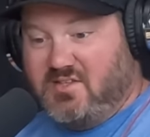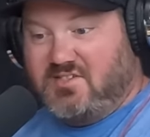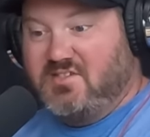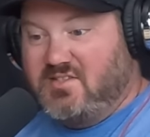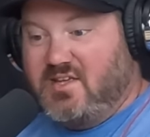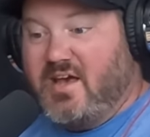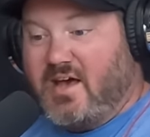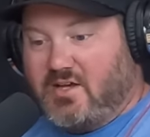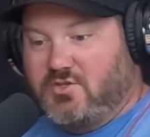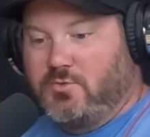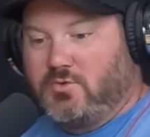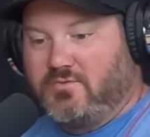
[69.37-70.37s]
This is the
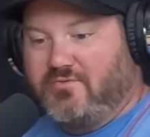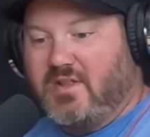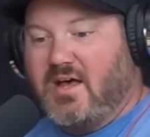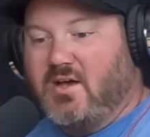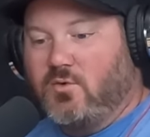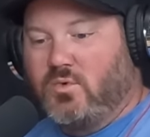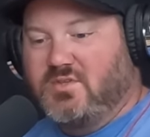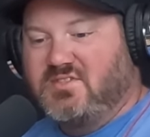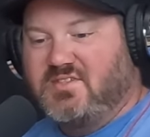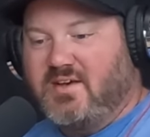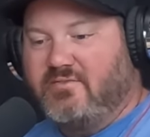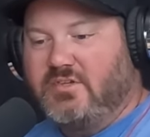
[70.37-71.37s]
actual Flag
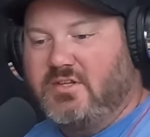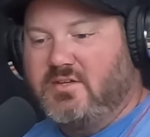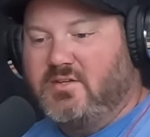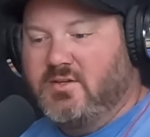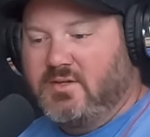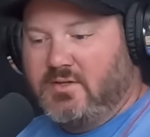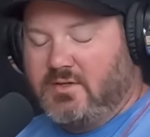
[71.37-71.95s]
170.